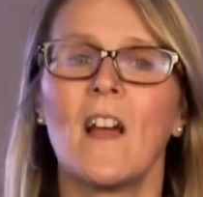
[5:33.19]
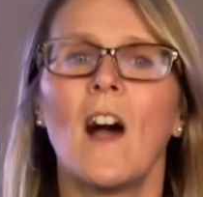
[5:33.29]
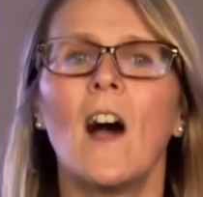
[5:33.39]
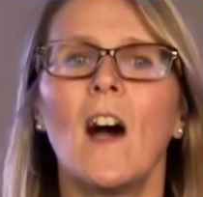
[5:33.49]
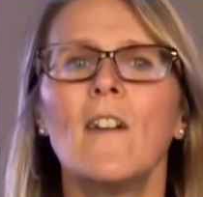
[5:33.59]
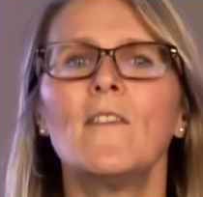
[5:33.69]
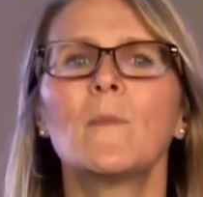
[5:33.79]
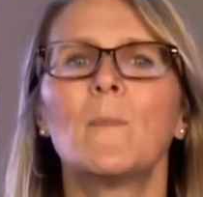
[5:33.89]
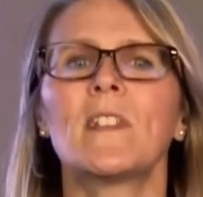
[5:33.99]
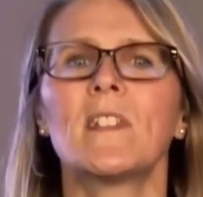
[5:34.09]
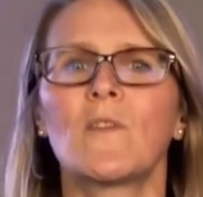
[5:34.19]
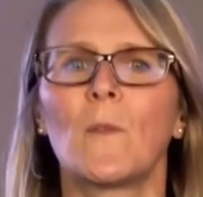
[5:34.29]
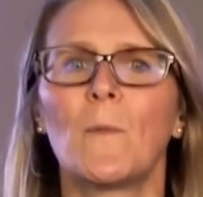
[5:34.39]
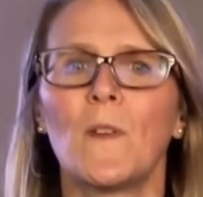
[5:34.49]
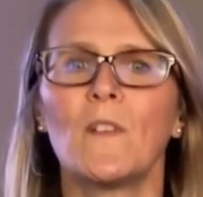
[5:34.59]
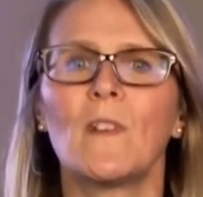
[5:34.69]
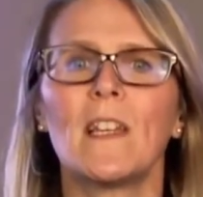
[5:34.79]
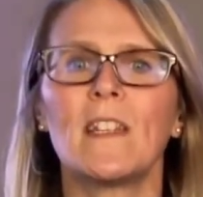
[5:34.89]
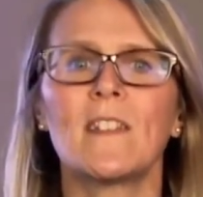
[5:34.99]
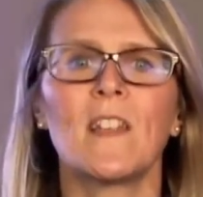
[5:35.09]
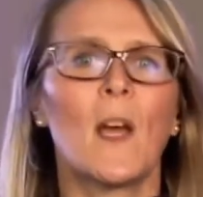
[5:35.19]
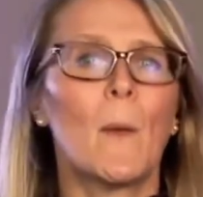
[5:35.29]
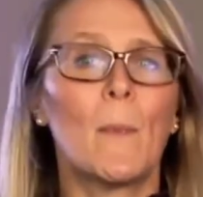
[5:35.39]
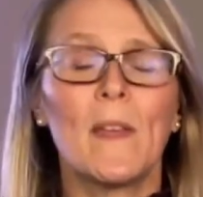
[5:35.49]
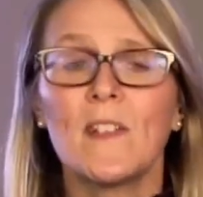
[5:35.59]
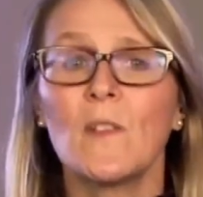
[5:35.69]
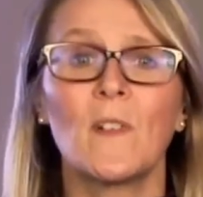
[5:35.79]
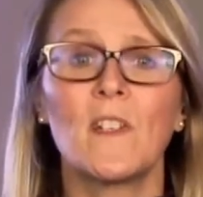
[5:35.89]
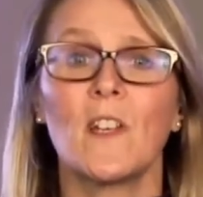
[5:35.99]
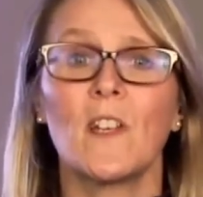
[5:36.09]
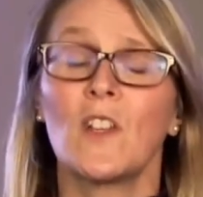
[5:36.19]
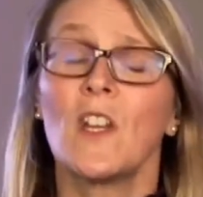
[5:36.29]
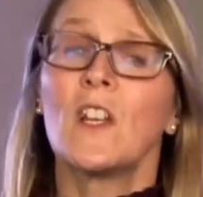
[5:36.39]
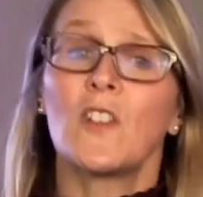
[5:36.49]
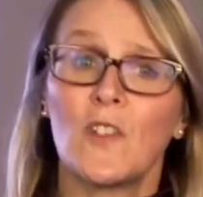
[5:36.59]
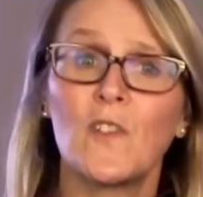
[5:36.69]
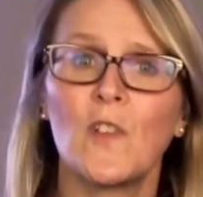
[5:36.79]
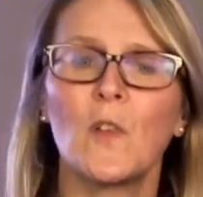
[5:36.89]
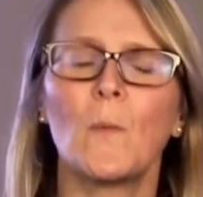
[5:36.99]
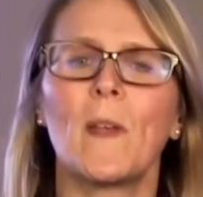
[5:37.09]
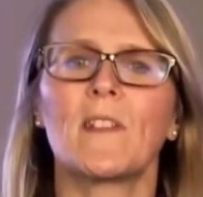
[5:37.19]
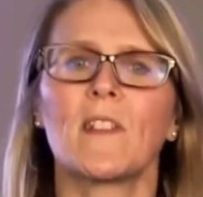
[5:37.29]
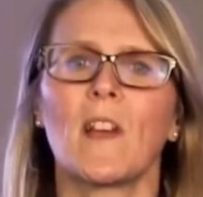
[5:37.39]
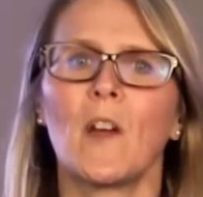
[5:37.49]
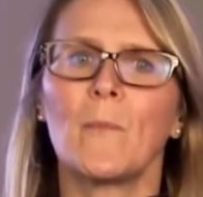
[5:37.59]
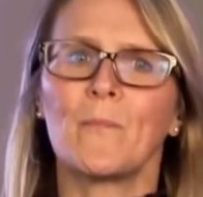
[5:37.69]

Harvard Business Review released a piece of research just 2 weeks ago.